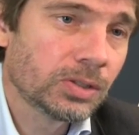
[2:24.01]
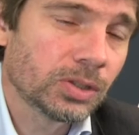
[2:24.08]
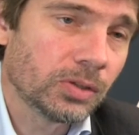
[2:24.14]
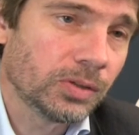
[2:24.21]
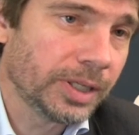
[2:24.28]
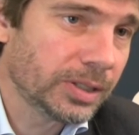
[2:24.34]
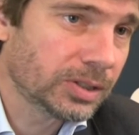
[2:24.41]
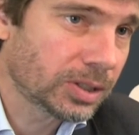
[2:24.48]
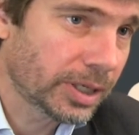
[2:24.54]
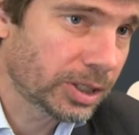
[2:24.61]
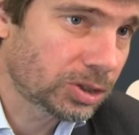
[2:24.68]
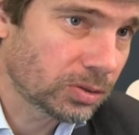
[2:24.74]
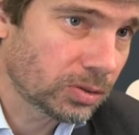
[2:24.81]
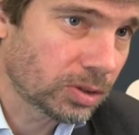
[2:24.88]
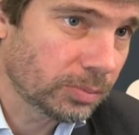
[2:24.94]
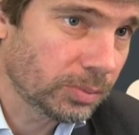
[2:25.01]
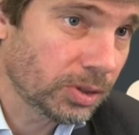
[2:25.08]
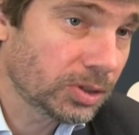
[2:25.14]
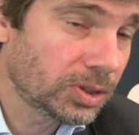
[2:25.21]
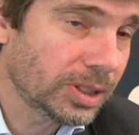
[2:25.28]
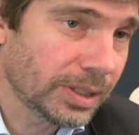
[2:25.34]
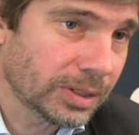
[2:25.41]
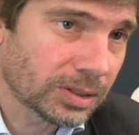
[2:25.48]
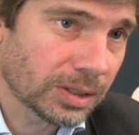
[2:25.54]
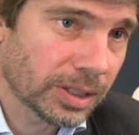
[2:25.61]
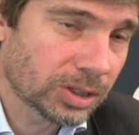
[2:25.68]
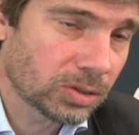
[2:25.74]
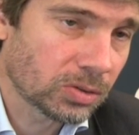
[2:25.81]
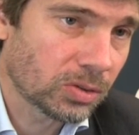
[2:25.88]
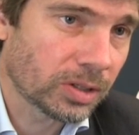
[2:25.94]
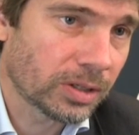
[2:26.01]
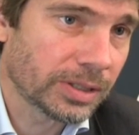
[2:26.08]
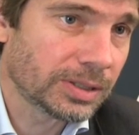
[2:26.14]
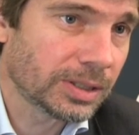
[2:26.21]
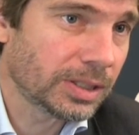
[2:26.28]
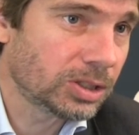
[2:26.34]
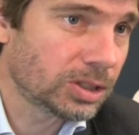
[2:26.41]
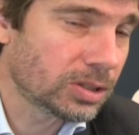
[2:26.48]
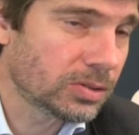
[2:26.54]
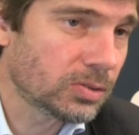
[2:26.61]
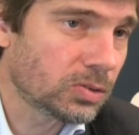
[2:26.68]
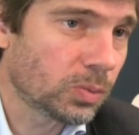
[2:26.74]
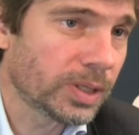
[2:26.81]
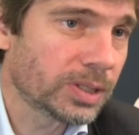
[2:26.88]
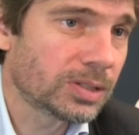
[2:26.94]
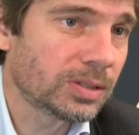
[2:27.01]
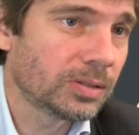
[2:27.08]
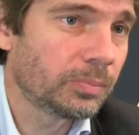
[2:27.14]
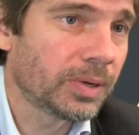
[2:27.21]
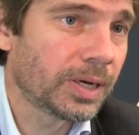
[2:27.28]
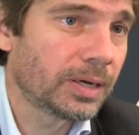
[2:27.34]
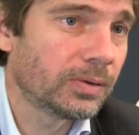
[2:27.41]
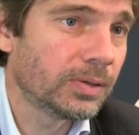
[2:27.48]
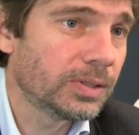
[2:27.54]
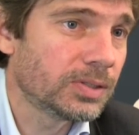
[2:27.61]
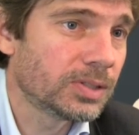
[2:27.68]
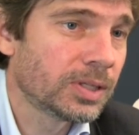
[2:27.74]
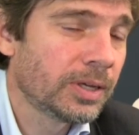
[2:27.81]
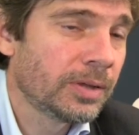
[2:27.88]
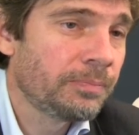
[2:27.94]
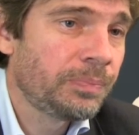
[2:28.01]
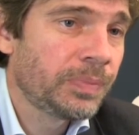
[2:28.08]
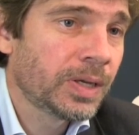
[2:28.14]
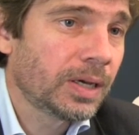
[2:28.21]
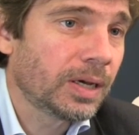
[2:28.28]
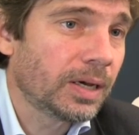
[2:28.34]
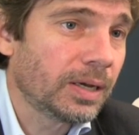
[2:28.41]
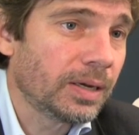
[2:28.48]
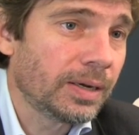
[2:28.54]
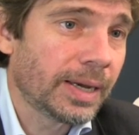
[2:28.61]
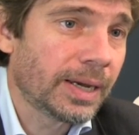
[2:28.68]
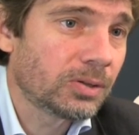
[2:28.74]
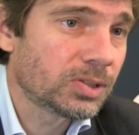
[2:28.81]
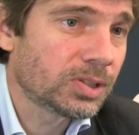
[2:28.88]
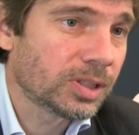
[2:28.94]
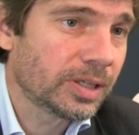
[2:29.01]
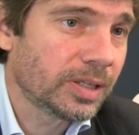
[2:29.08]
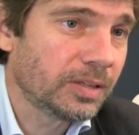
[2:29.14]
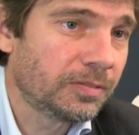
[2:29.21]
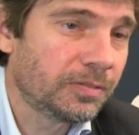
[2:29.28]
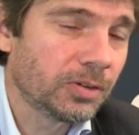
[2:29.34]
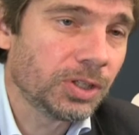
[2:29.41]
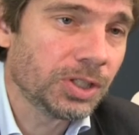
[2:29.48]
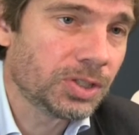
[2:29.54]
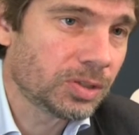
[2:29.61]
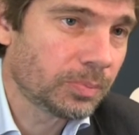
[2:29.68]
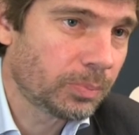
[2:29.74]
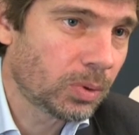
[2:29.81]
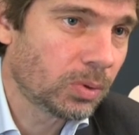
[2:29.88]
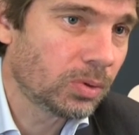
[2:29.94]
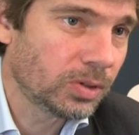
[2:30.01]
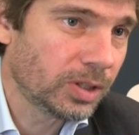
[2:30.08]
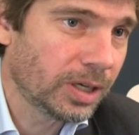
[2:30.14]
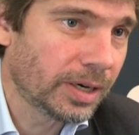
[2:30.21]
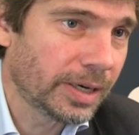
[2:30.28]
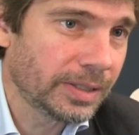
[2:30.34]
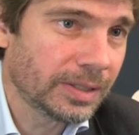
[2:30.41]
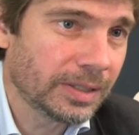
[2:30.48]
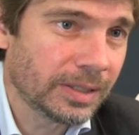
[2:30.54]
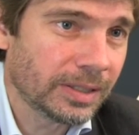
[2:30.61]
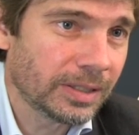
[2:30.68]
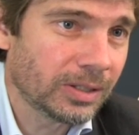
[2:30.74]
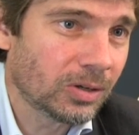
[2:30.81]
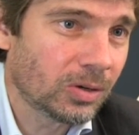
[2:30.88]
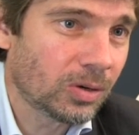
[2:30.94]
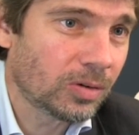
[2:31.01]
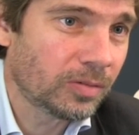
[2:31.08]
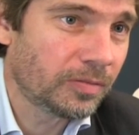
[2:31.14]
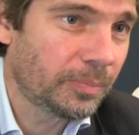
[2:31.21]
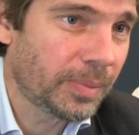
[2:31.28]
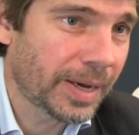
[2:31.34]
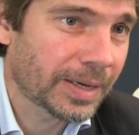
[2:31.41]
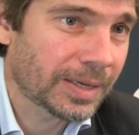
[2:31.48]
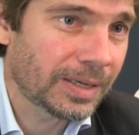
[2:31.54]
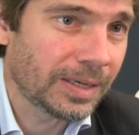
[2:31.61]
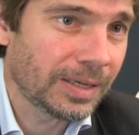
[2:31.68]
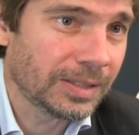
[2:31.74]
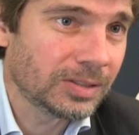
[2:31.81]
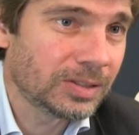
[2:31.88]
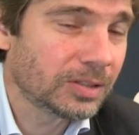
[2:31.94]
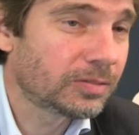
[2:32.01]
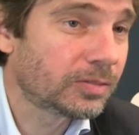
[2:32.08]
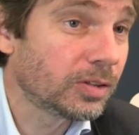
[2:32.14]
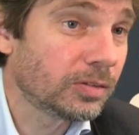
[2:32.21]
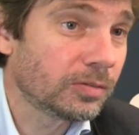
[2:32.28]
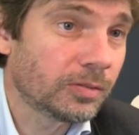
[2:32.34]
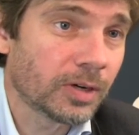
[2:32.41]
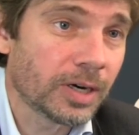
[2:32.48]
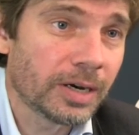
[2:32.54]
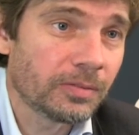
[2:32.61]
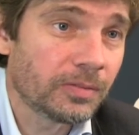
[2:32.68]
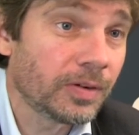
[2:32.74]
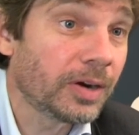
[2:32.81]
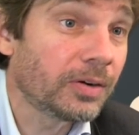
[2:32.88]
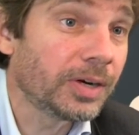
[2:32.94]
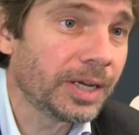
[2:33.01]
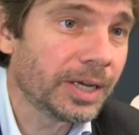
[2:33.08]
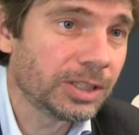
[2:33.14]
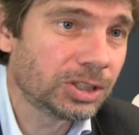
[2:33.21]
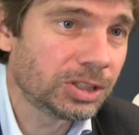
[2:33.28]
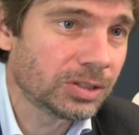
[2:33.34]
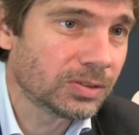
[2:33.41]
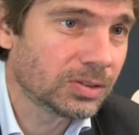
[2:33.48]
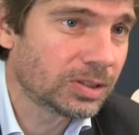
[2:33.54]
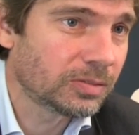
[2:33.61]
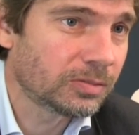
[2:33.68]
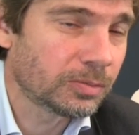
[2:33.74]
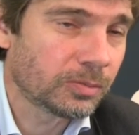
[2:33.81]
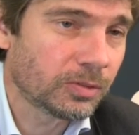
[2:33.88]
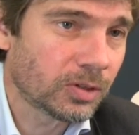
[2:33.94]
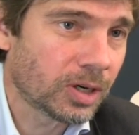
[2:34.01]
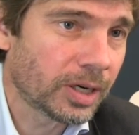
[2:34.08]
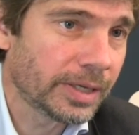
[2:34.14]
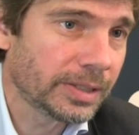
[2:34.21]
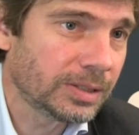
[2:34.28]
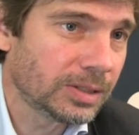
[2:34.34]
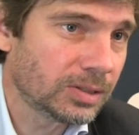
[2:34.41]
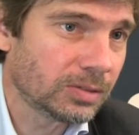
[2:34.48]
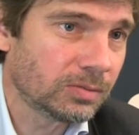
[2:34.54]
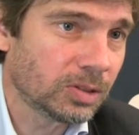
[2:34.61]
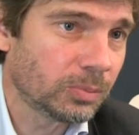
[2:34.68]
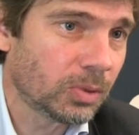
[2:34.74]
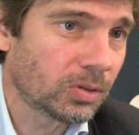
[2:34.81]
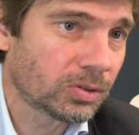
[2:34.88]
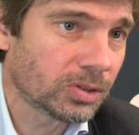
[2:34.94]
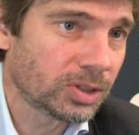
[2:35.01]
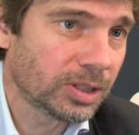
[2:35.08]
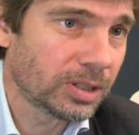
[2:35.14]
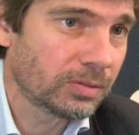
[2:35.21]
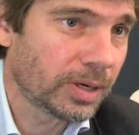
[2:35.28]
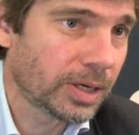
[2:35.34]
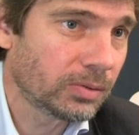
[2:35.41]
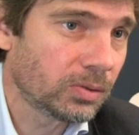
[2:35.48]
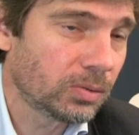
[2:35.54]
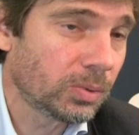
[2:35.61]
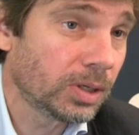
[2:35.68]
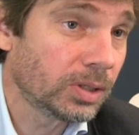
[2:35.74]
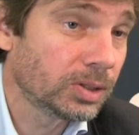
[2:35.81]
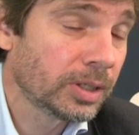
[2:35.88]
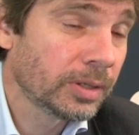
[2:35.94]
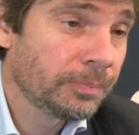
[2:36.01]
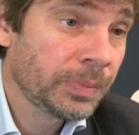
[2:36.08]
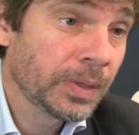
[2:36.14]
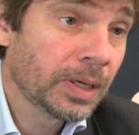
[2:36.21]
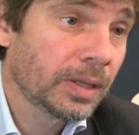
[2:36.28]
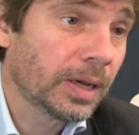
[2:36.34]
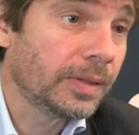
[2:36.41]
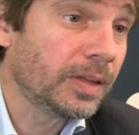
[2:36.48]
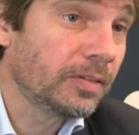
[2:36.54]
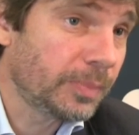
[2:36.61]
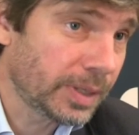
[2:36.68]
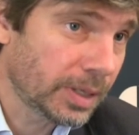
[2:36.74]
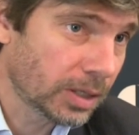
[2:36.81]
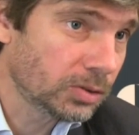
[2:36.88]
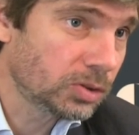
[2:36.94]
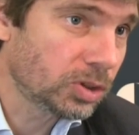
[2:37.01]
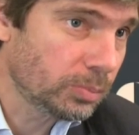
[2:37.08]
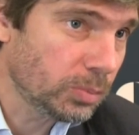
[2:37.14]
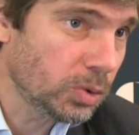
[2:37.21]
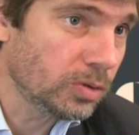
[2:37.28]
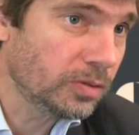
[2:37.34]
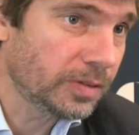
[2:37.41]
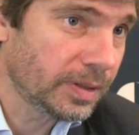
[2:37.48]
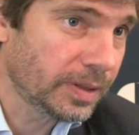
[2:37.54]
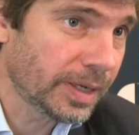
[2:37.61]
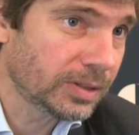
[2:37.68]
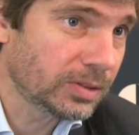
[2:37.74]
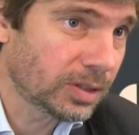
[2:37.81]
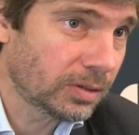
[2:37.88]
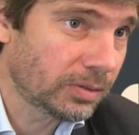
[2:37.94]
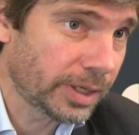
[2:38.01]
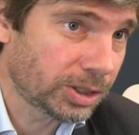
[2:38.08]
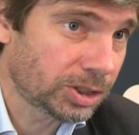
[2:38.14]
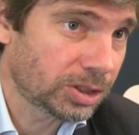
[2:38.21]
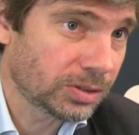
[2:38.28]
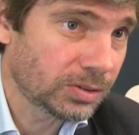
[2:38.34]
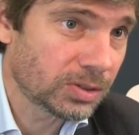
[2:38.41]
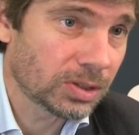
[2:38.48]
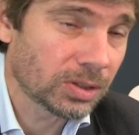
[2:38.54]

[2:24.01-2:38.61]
So the international community, international organizations, Western powers now say they fully support the idea of backing different variations, different varieties of democracy around the world. And they've begun to move in that direction.